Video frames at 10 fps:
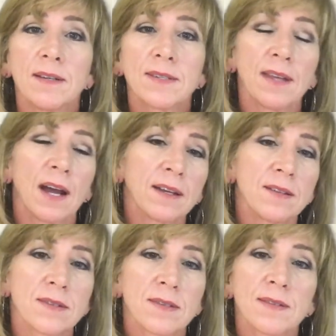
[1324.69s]
to that
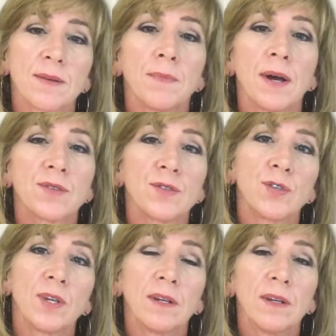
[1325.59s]
consistent
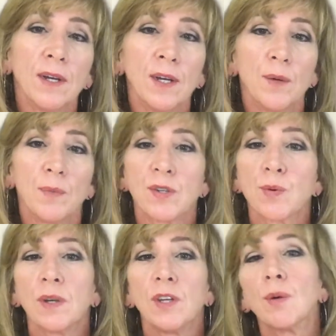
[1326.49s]
messaging
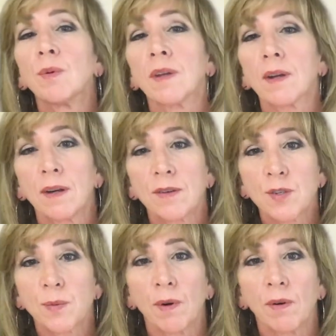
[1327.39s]
between you and the
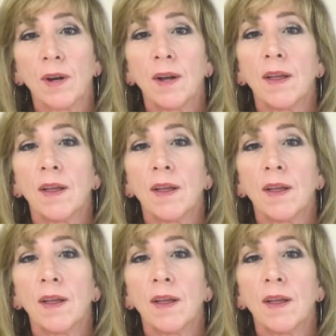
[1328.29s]
customer,